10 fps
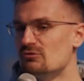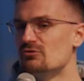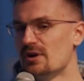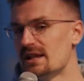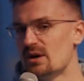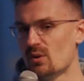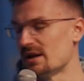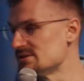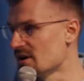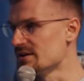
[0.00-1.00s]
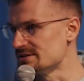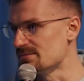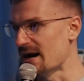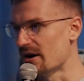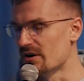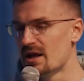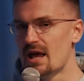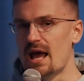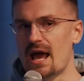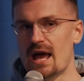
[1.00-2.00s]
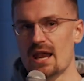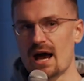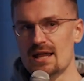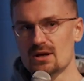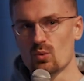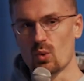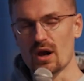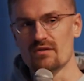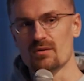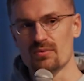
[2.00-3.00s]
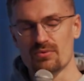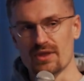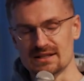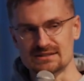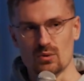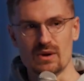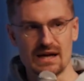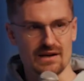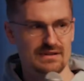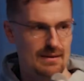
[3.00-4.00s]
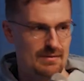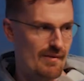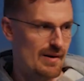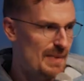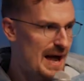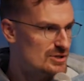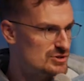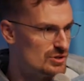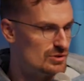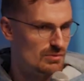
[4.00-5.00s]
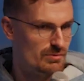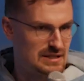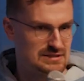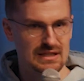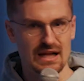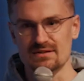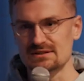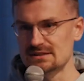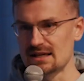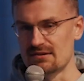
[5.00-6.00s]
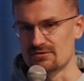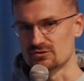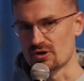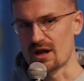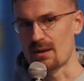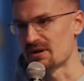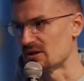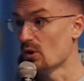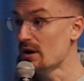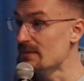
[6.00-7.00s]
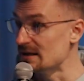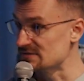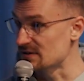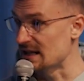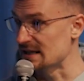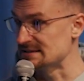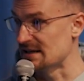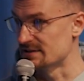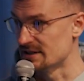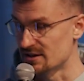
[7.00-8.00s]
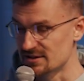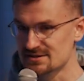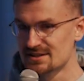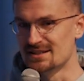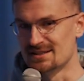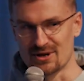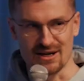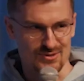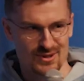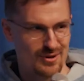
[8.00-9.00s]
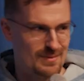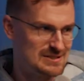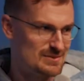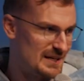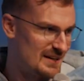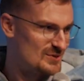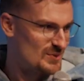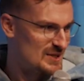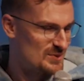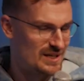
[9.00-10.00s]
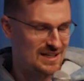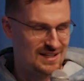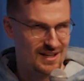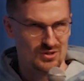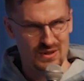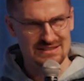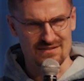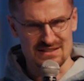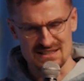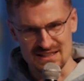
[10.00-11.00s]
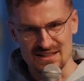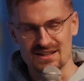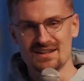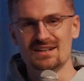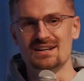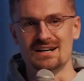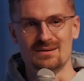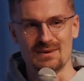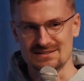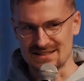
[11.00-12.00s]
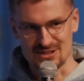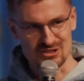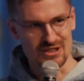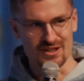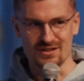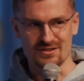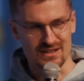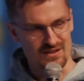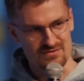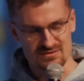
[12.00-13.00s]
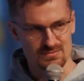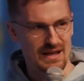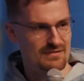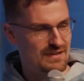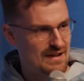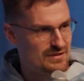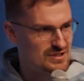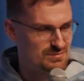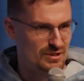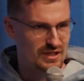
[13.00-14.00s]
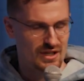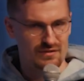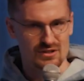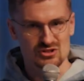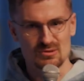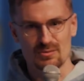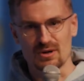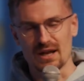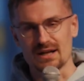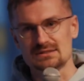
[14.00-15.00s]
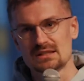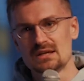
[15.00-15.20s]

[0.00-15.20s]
really what is all this about? And I think one of the things that we kind of kept coming back to, because a lot of us have grown up in CoinBase for the last 7 years. And, I joined CoinBase at the beginning of 2017 as an engineer, kind of spent 5 years building all the consumer products,